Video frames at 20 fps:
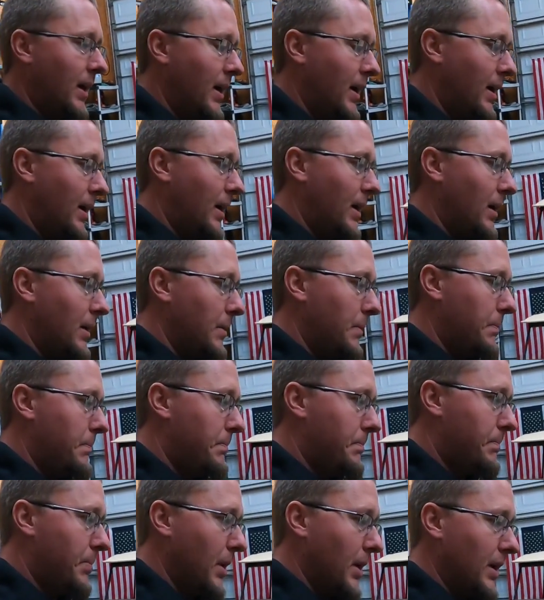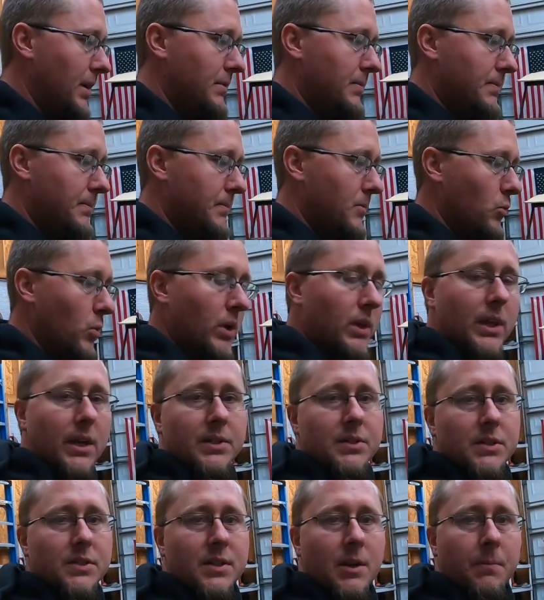But
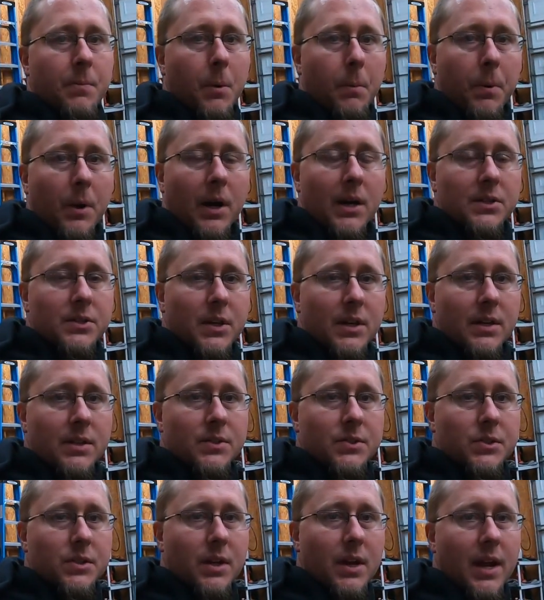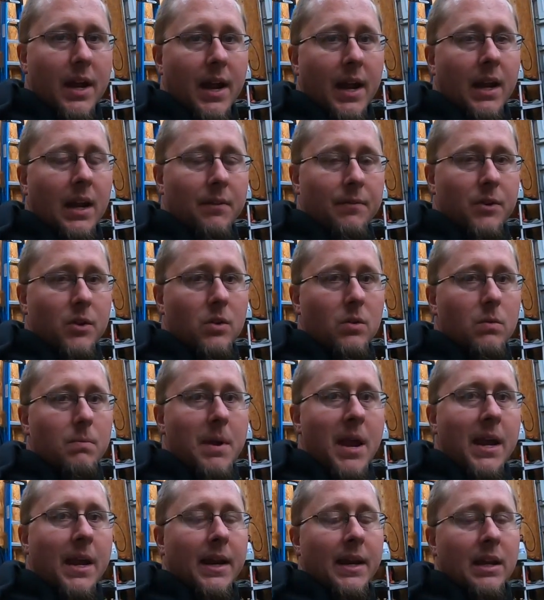really, it's a simple process. And if you
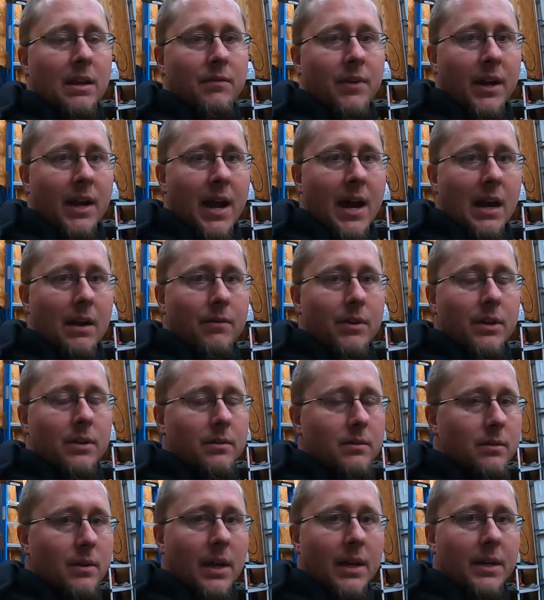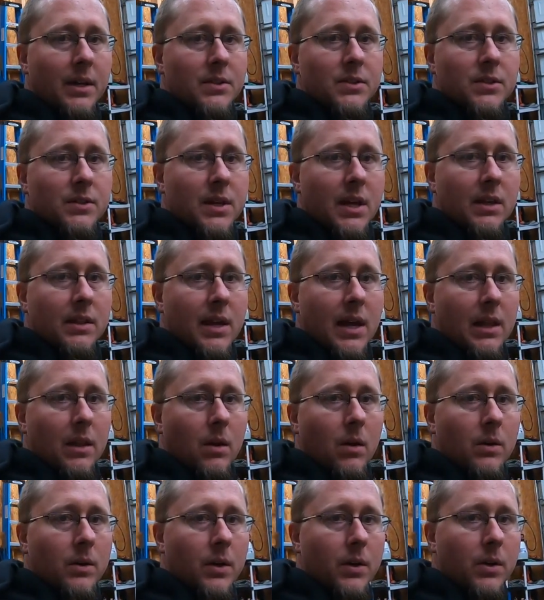make an evening out of it, it doesn't take that
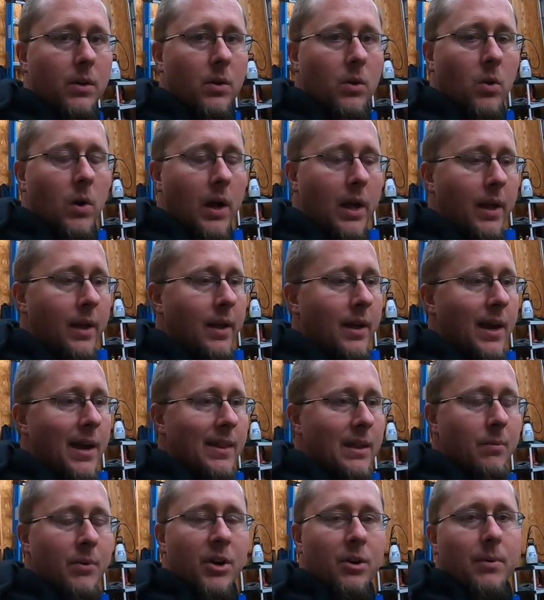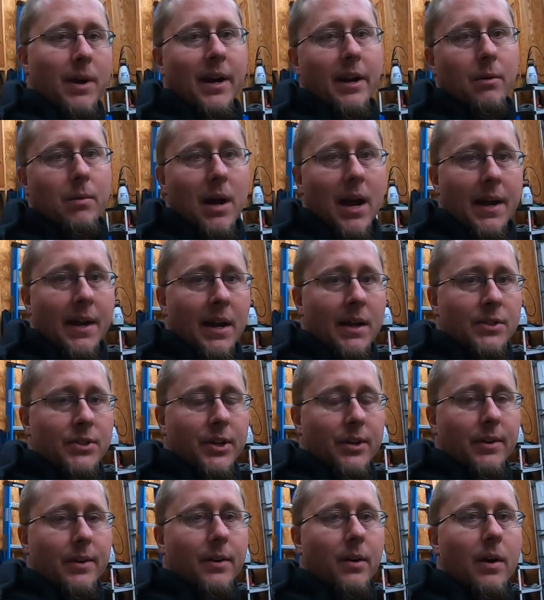long to do. And then when you're ready to ride
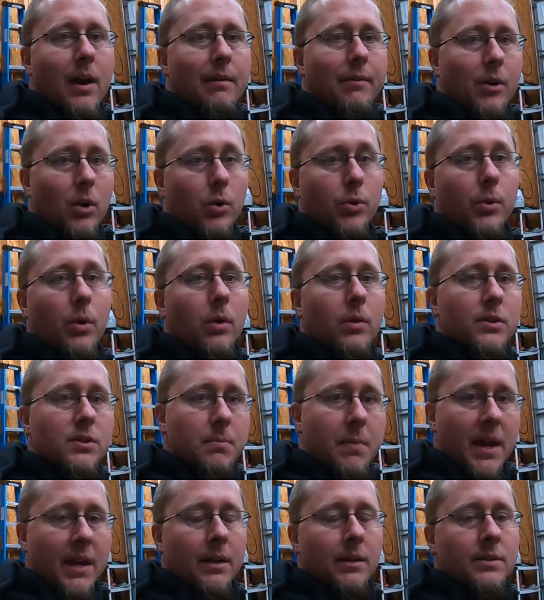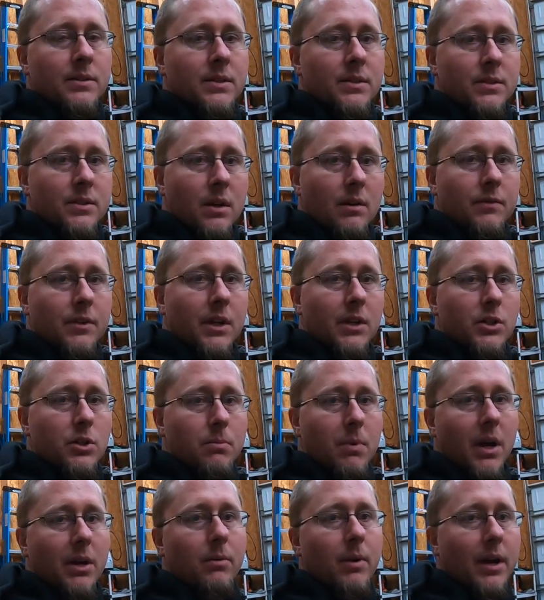next year, you don't have to go through all this maintenance and stuff to get
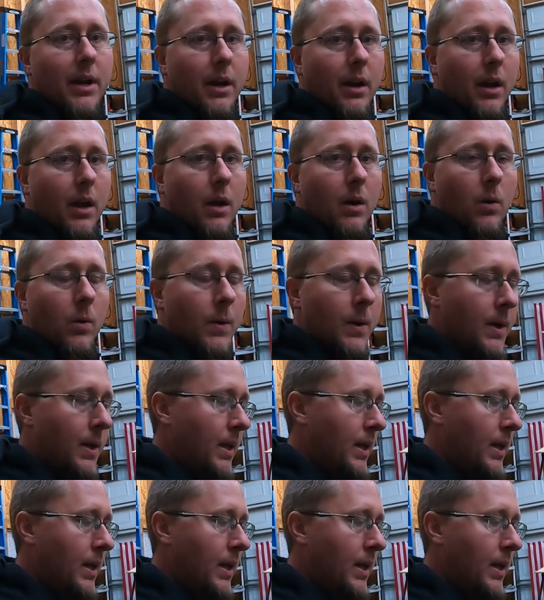your bike ready to go.